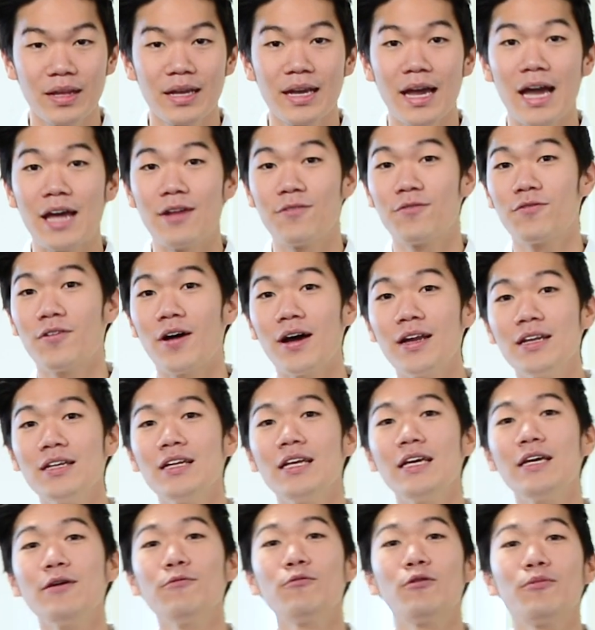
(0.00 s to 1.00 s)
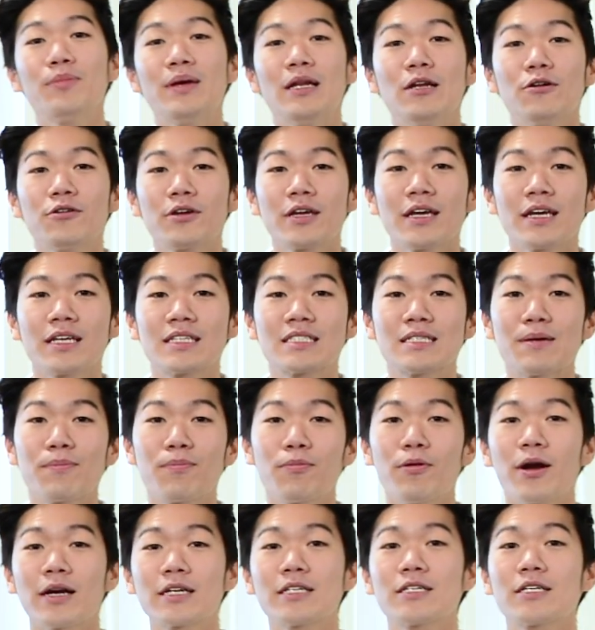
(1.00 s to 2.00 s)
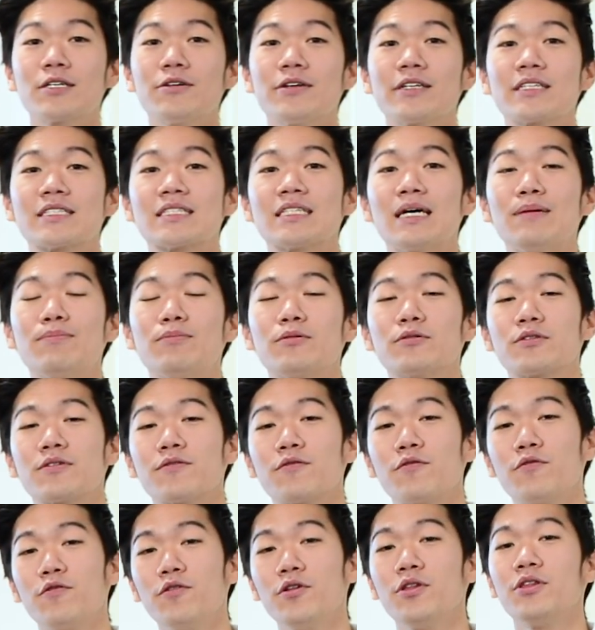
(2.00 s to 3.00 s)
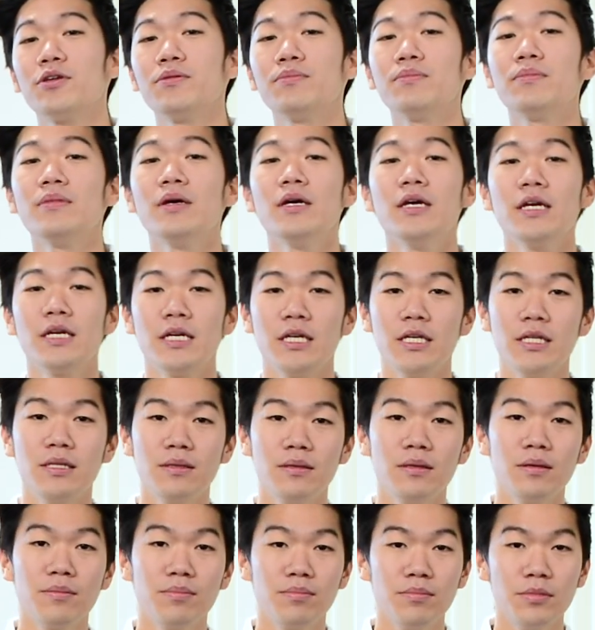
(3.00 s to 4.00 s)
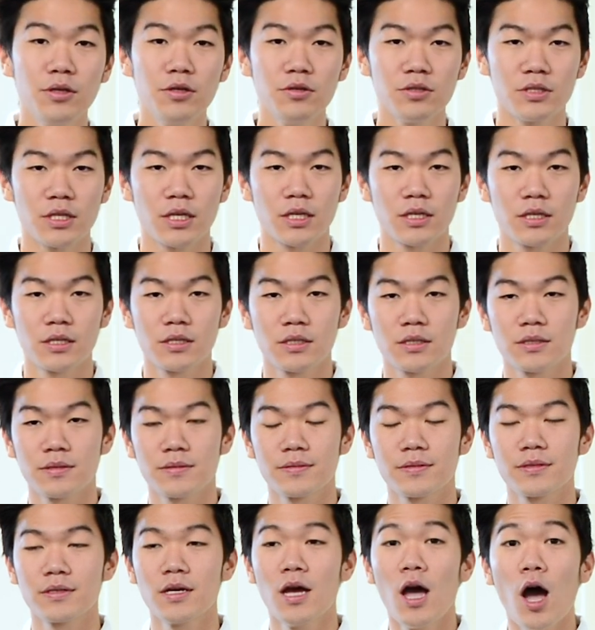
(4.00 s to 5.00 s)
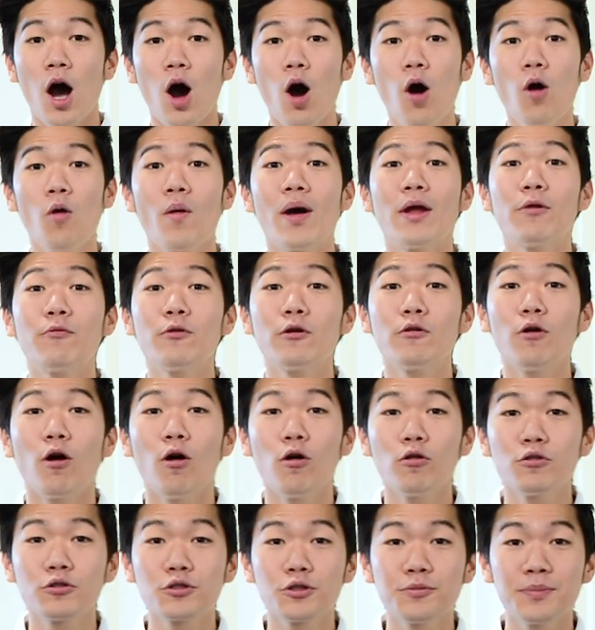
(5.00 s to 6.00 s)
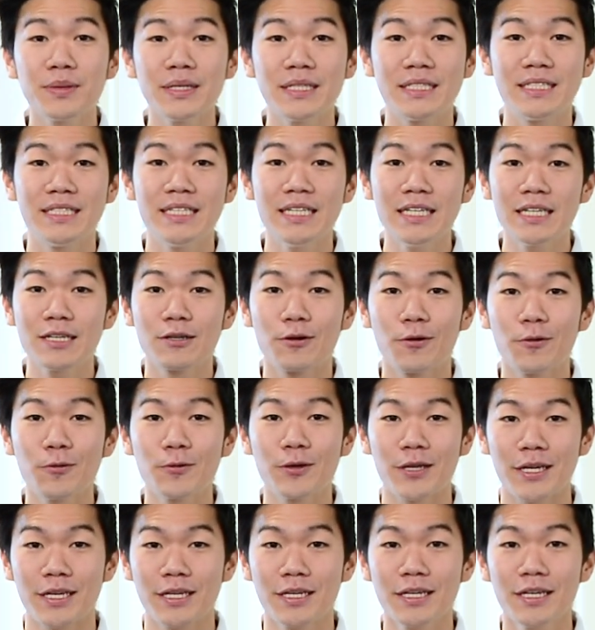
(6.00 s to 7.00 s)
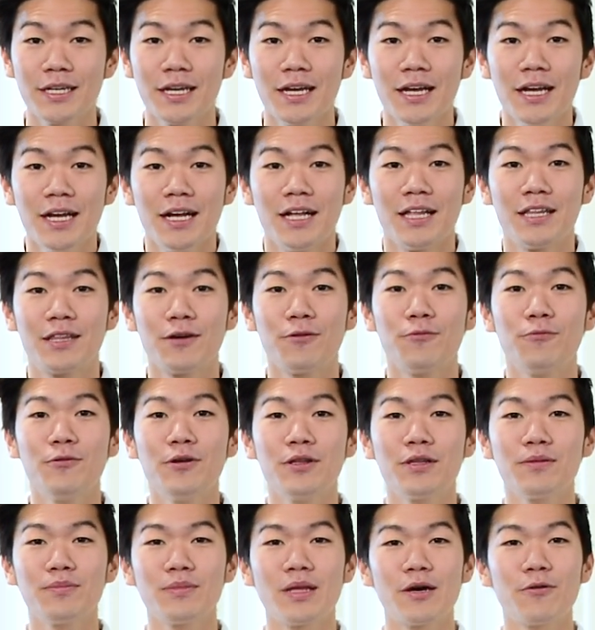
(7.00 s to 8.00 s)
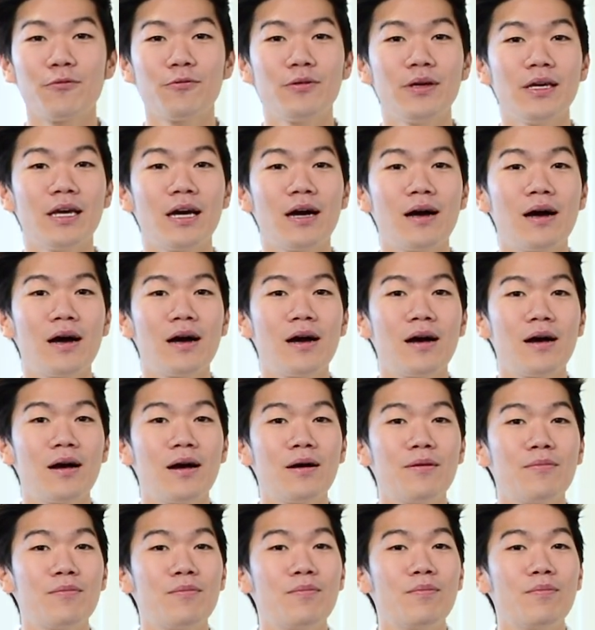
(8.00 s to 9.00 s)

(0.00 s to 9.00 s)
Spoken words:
And finally, we'll be looking at some practical examples of rhythm in music. Oh, and we'll also be decoding the rhythm that we are